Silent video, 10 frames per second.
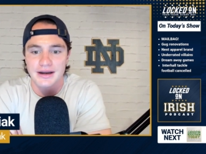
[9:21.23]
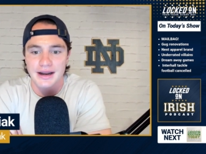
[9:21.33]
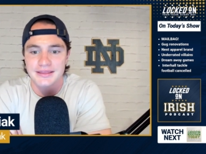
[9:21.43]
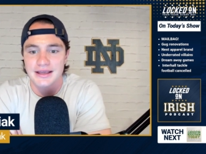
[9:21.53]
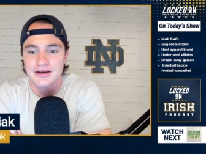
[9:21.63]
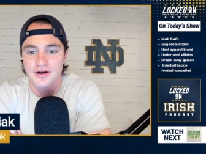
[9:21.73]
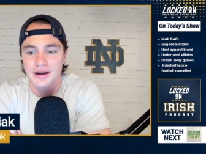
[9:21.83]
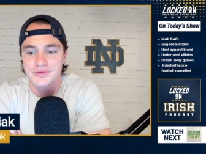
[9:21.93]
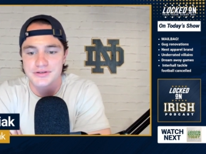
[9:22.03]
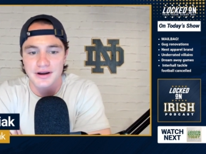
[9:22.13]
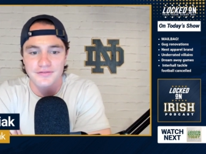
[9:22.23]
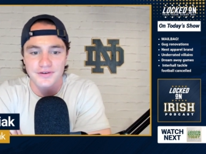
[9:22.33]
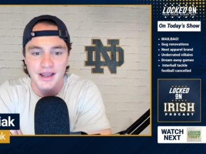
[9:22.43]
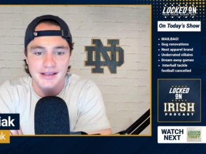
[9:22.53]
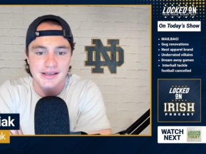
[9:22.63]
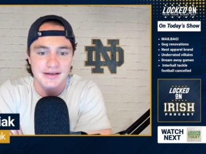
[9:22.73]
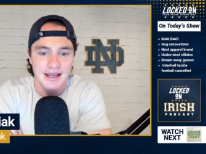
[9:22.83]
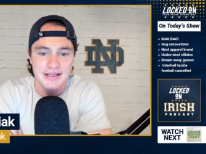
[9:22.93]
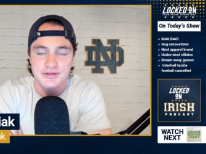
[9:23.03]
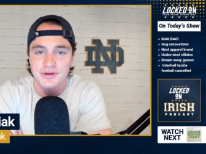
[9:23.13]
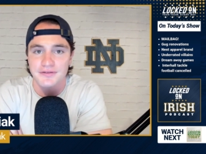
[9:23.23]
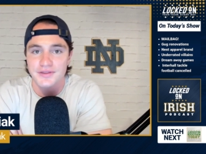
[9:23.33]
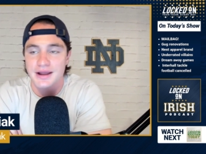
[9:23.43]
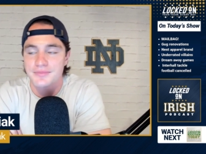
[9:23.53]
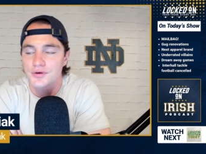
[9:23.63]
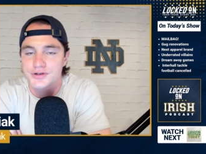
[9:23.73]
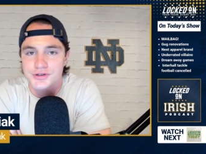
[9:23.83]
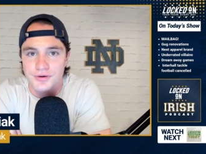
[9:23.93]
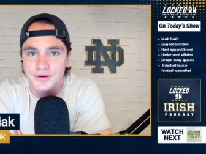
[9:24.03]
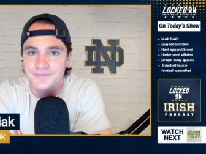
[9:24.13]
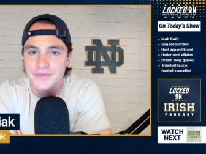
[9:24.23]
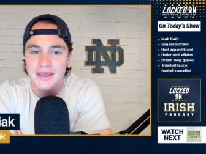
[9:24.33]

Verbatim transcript: And I think Notre Dame is ready for Nike, Nike is ready for them, or Jordan.